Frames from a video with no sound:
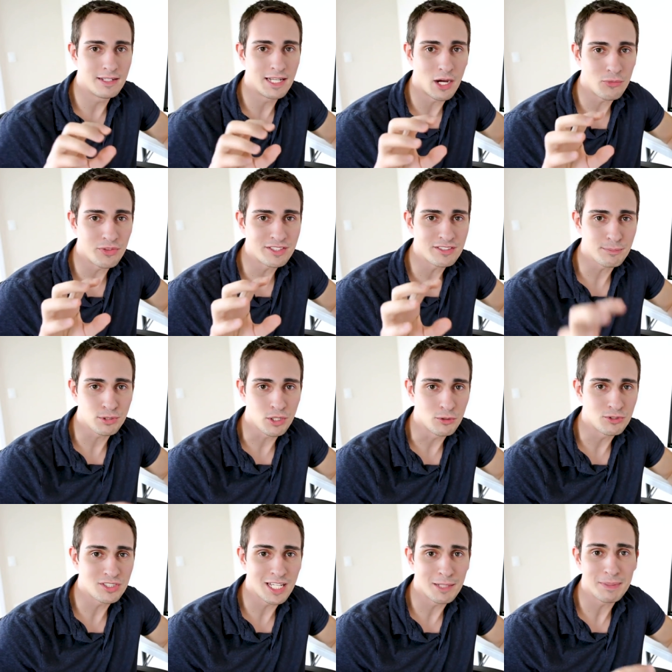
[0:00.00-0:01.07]
Now, this
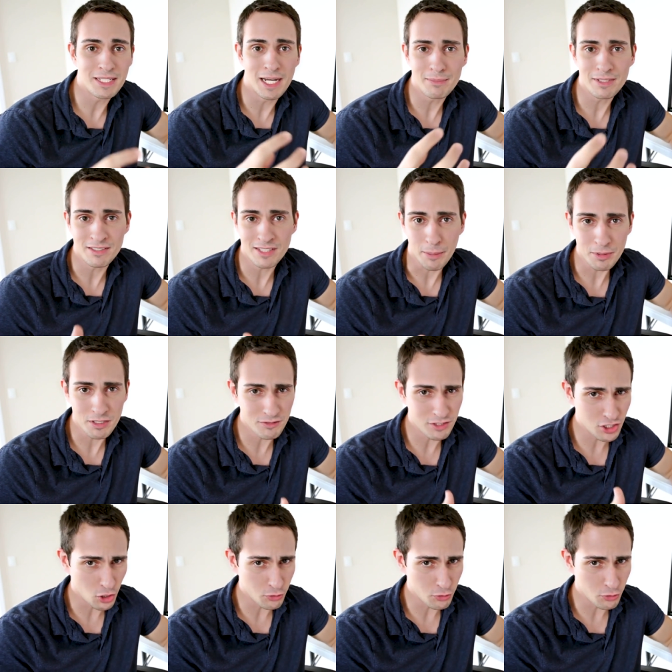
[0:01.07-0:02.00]
approach can become deceptive and